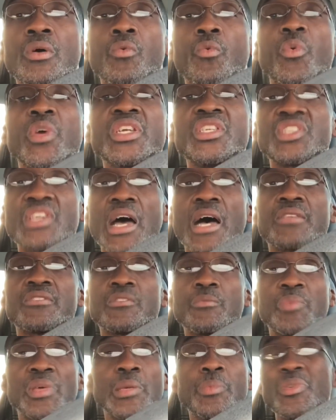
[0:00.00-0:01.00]
reach out
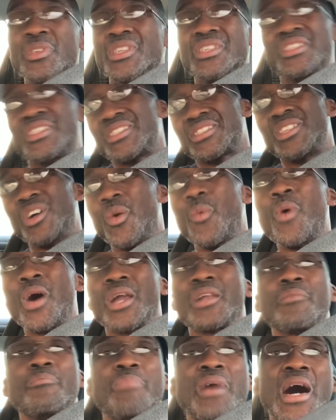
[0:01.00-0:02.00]
to people you just don't
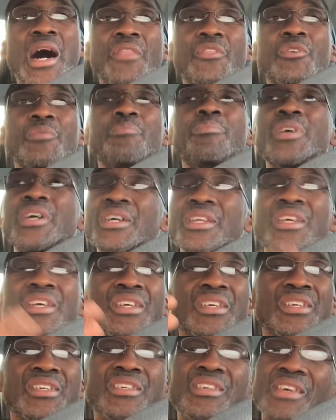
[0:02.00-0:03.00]
want to bother, but
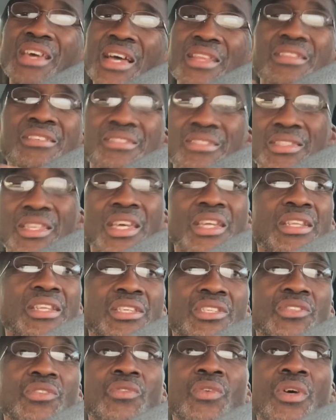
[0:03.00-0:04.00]
you got this thing
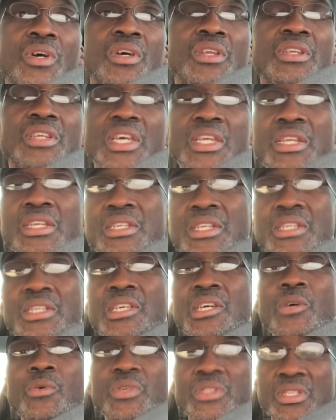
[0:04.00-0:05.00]
that you needed to
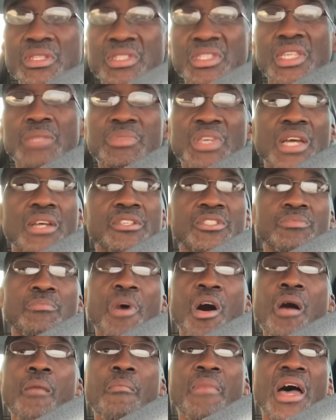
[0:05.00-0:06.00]
deal with, it seems like a
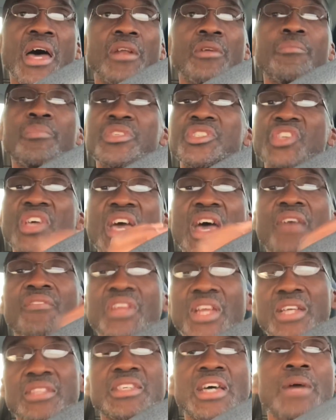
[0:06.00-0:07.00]
small matter, but you
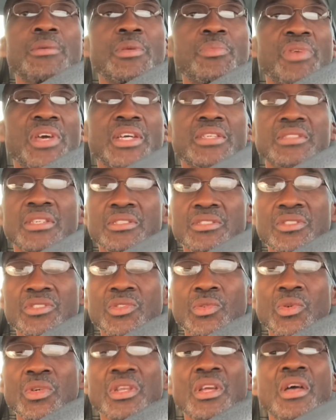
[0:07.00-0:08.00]
haven't had time to pay attention
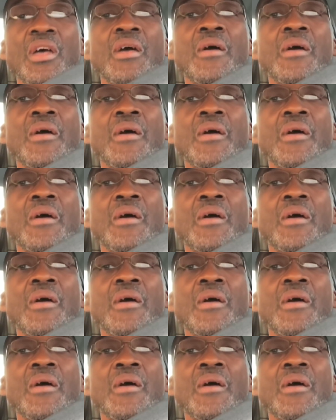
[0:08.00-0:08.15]
to it,